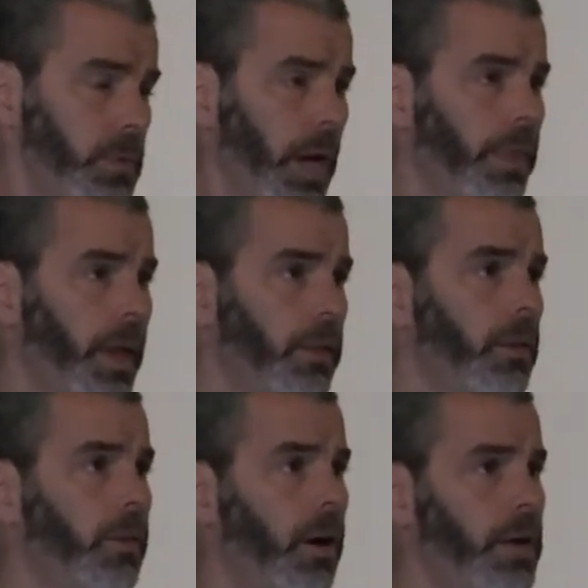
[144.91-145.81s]
And
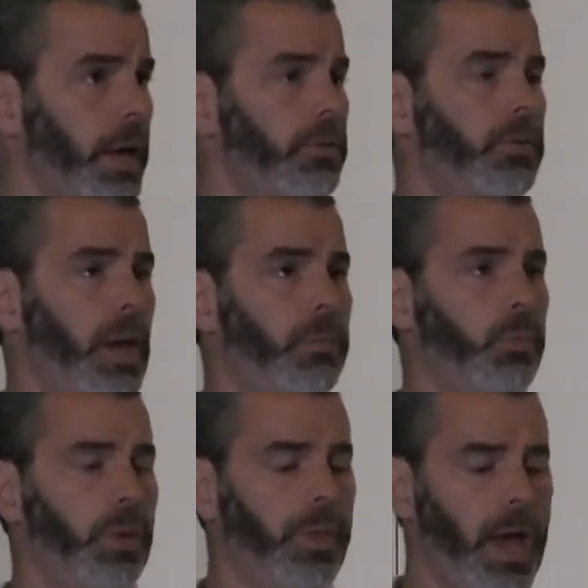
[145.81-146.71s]
then our next step
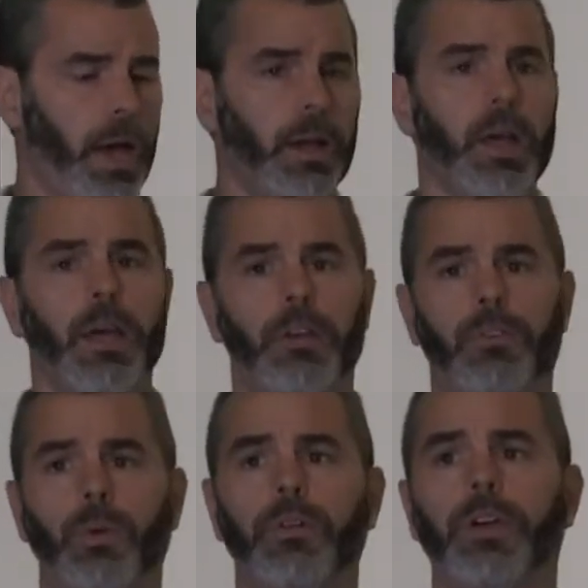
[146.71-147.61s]
with that is
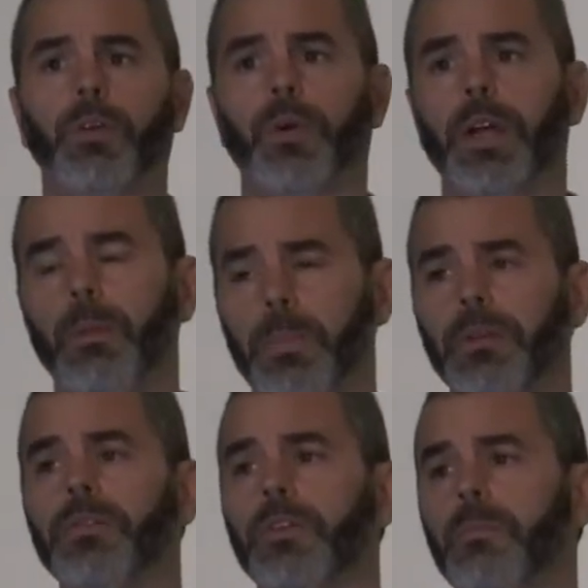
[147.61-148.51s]
to really create a
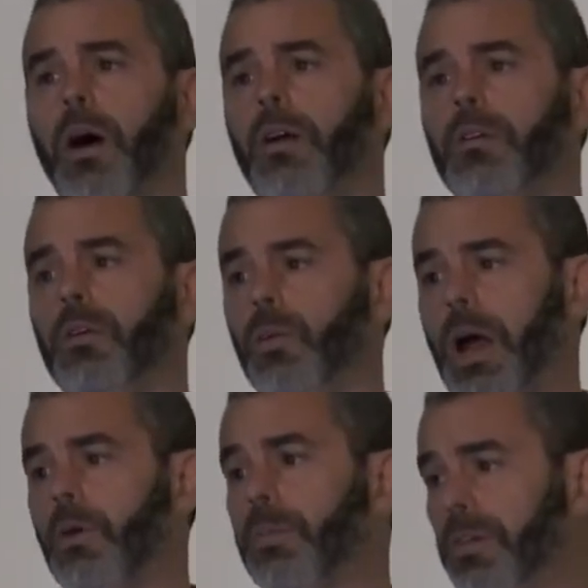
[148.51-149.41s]
business model
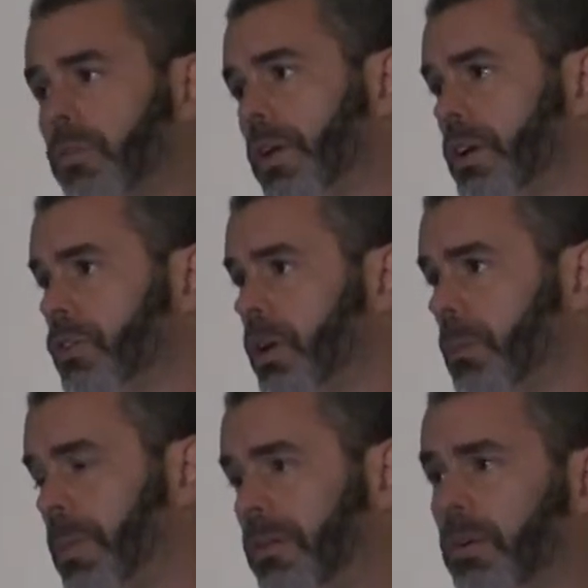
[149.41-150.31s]
around preservation
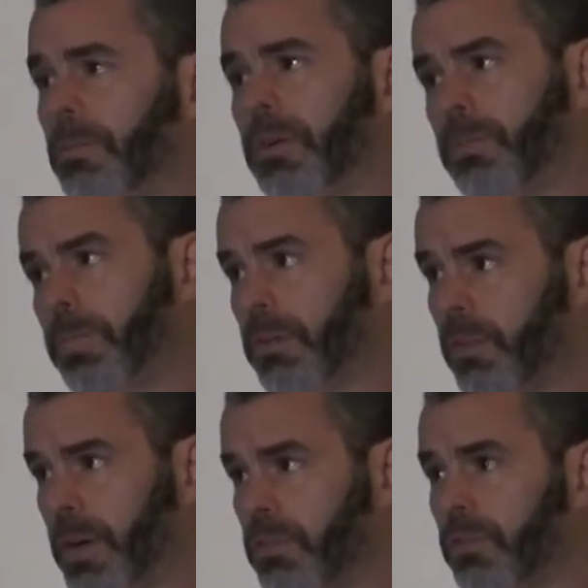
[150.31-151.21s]
and basic
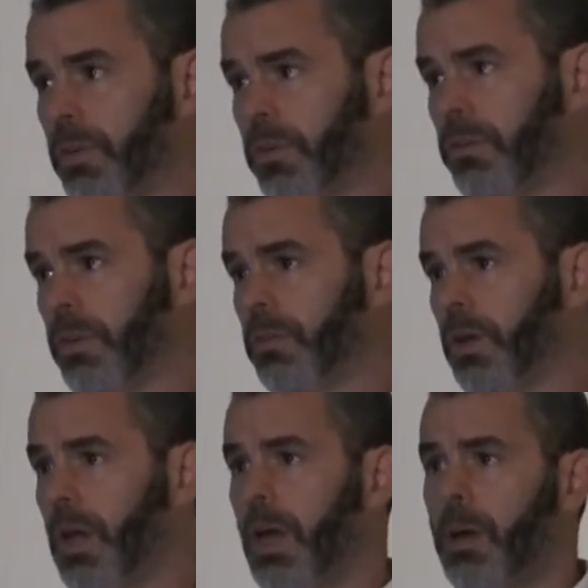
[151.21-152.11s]
preservation
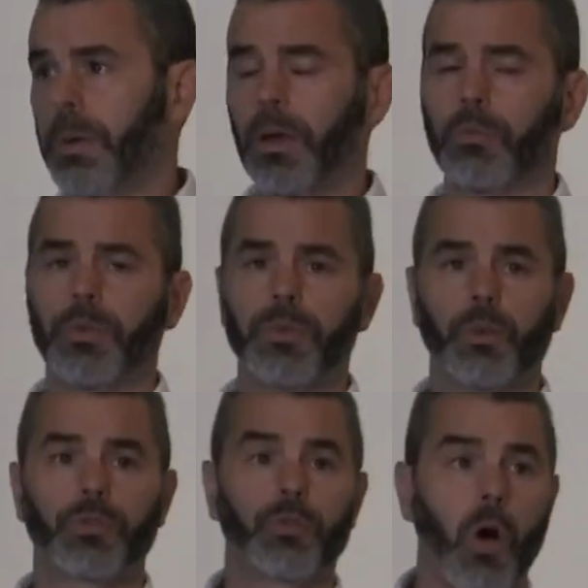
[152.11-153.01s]
services, because we
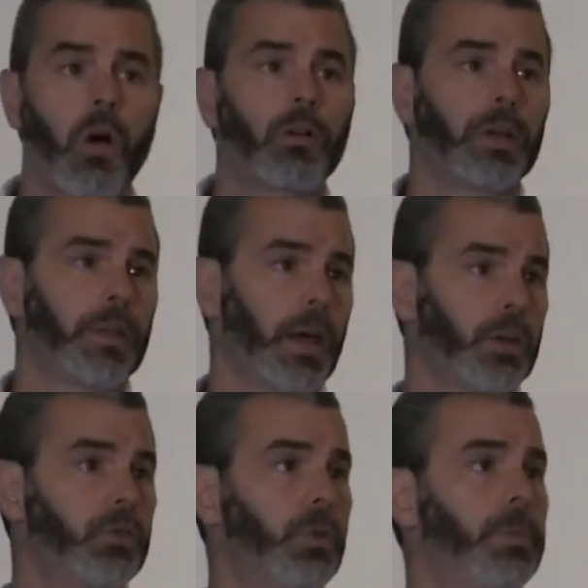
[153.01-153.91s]
feel strongly that
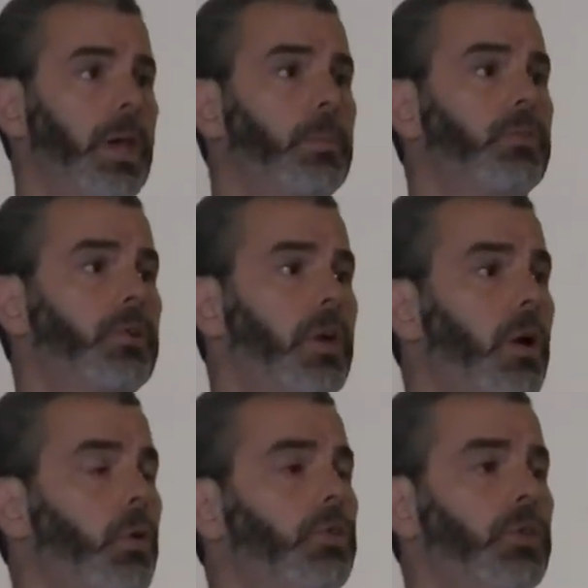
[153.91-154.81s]
you should be able to
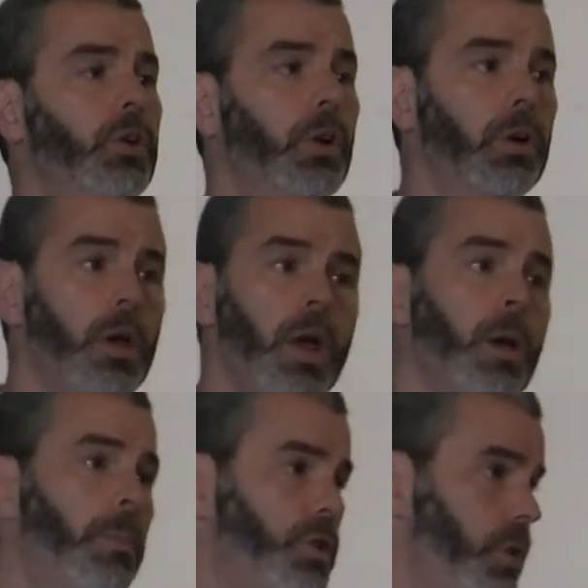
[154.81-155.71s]
go to your
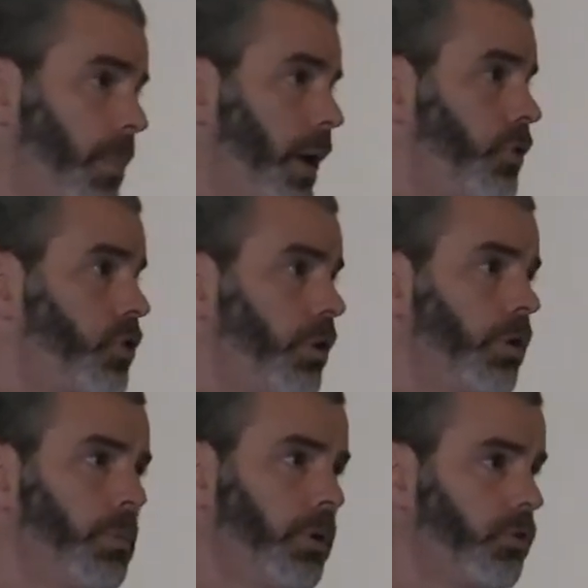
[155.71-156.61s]
budget manager, your
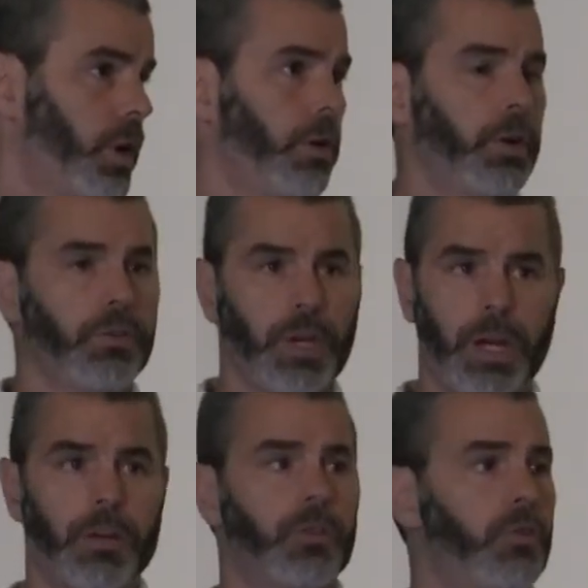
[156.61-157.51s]
administrator, your
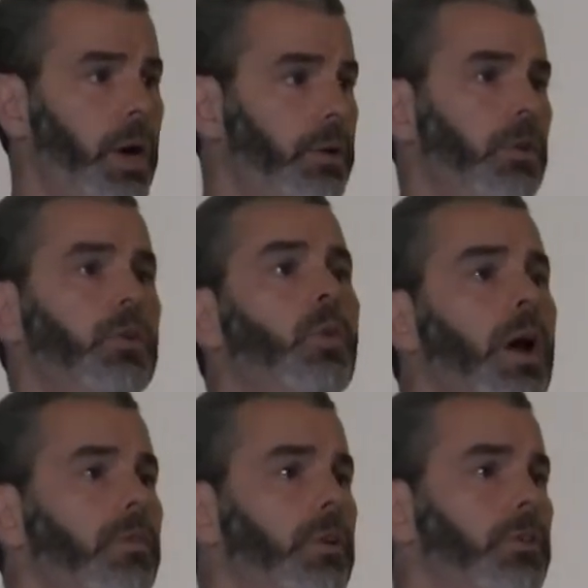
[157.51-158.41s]
dean, your director,
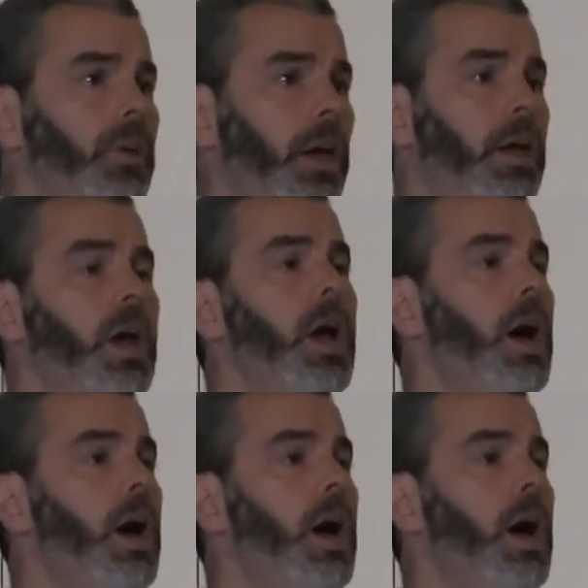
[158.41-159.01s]
whoever, to say,